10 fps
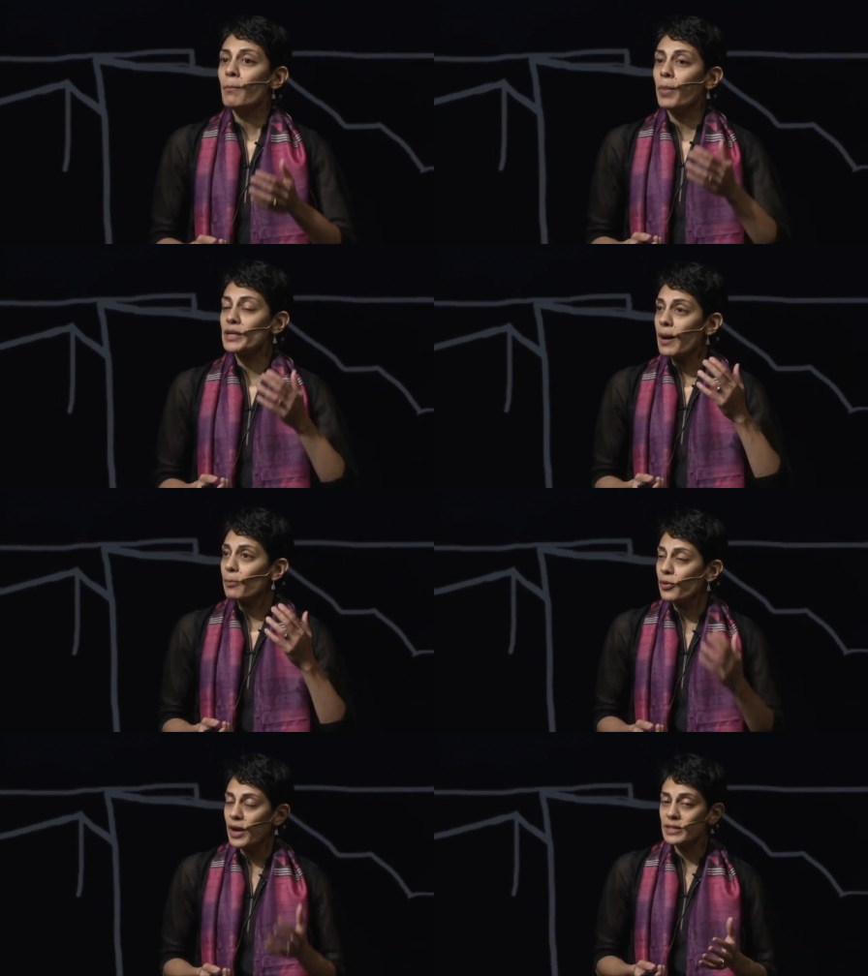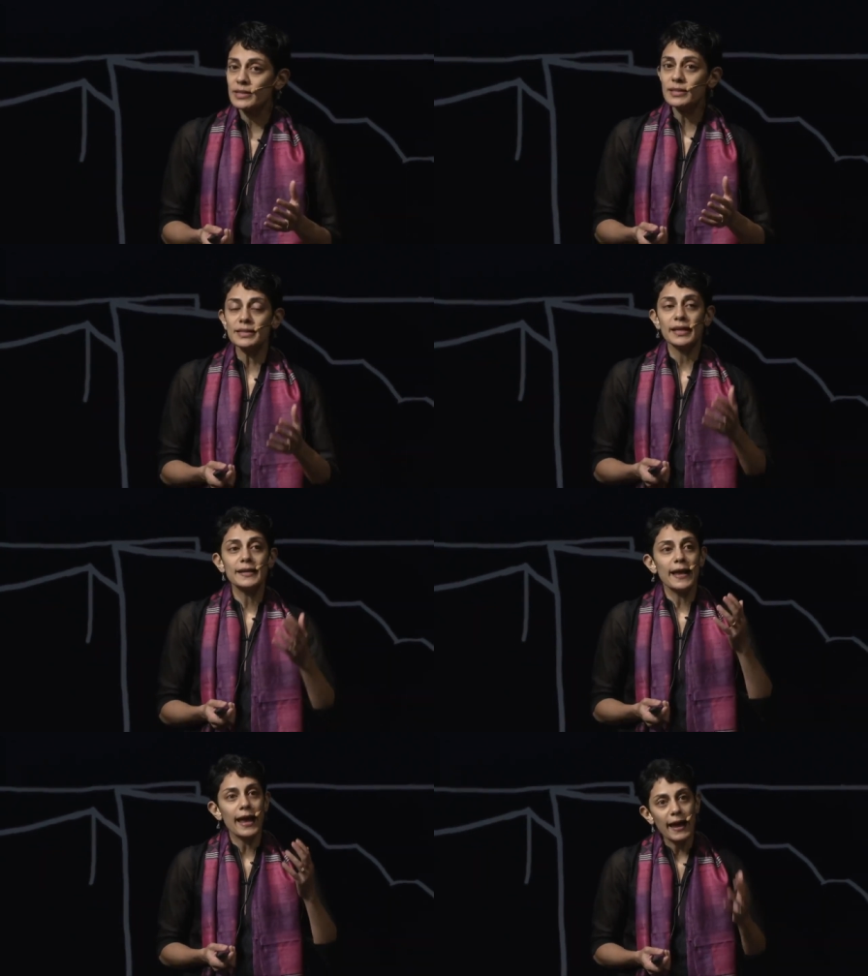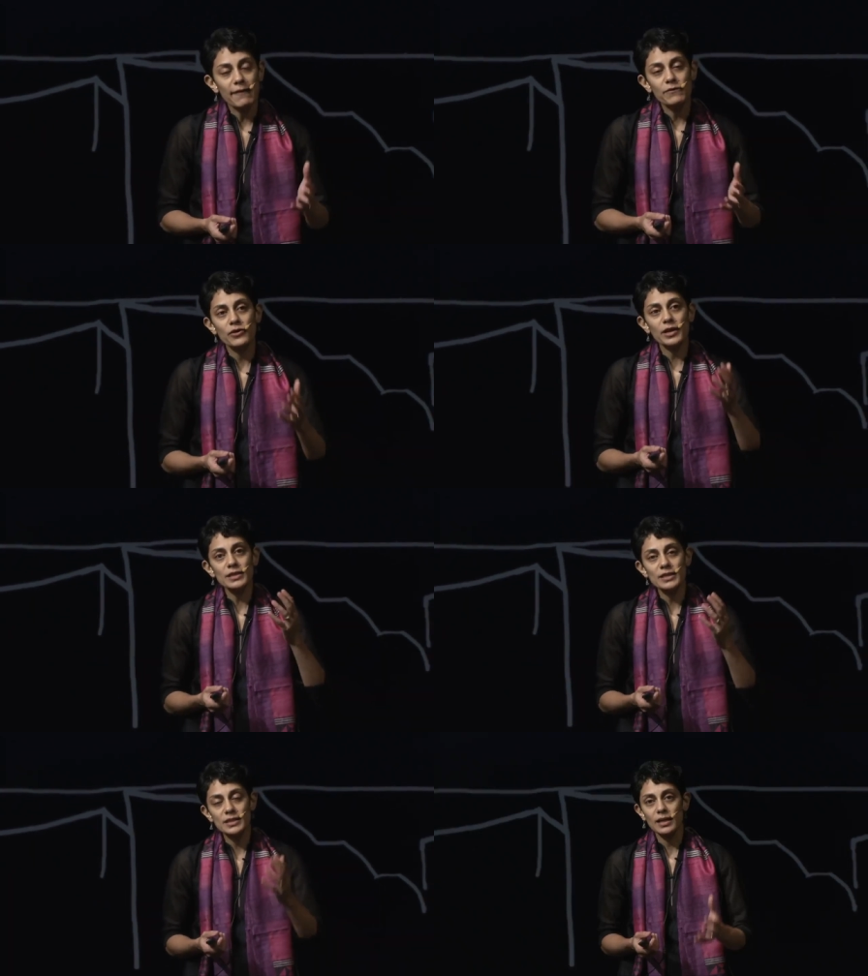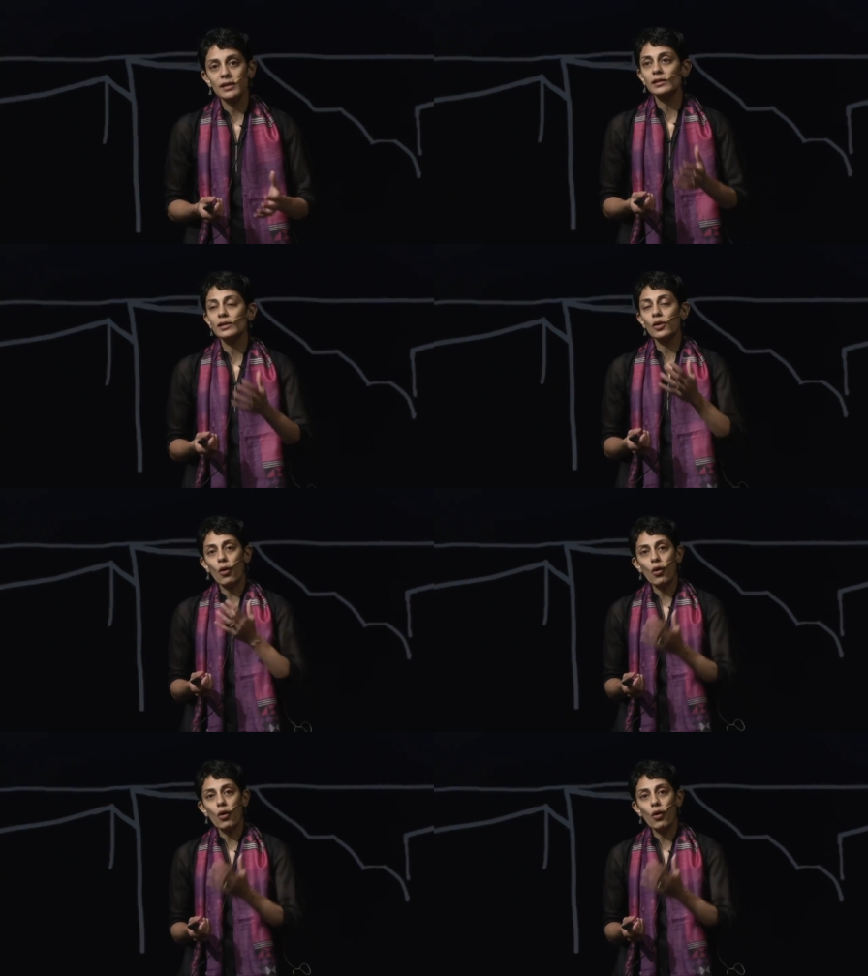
but are present in every single